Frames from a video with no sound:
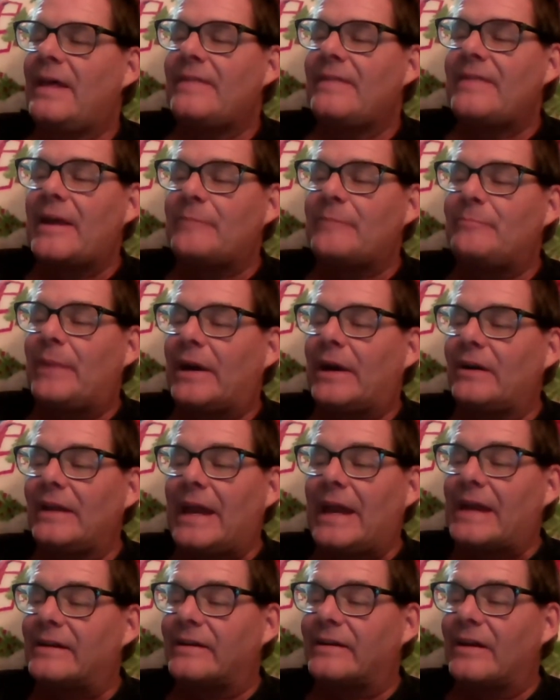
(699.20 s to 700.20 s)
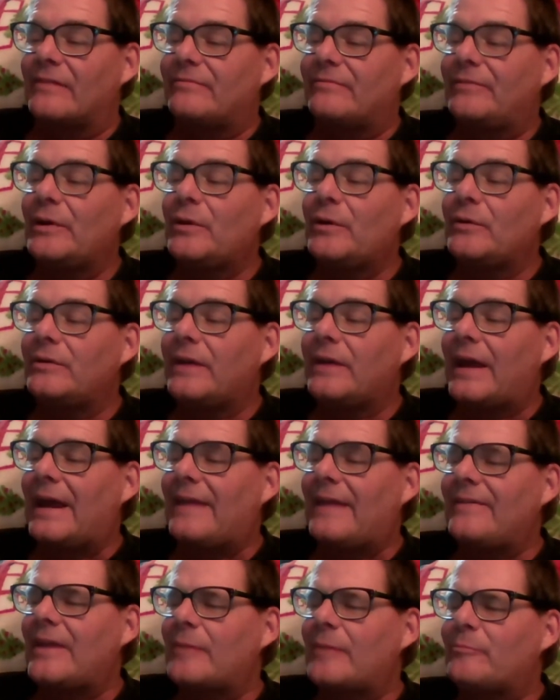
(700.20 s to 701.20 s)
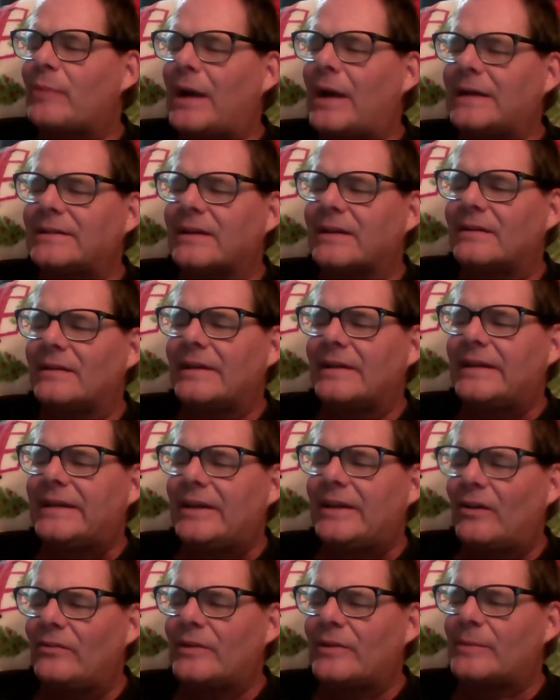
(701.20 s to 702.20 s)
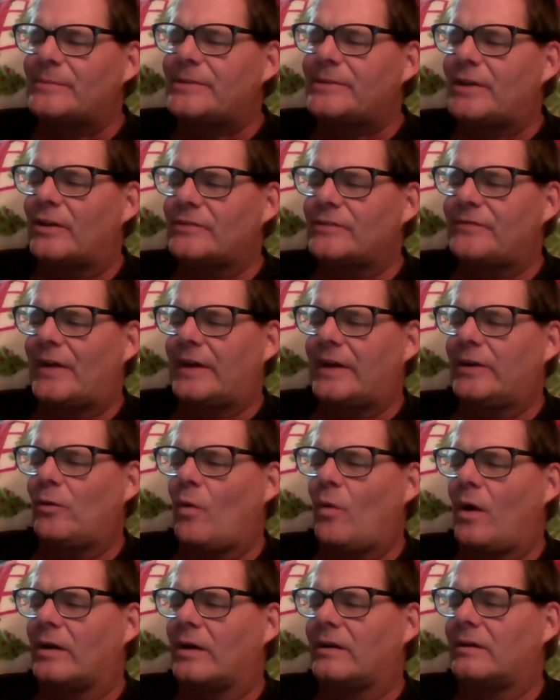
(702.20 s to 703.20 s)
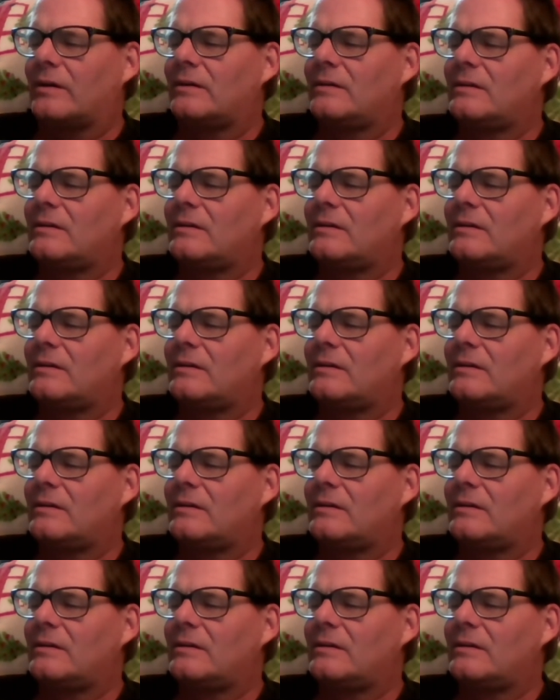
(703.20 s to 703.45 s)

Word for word: They'd barely had enough food, and they'd practically killed themselves finding water.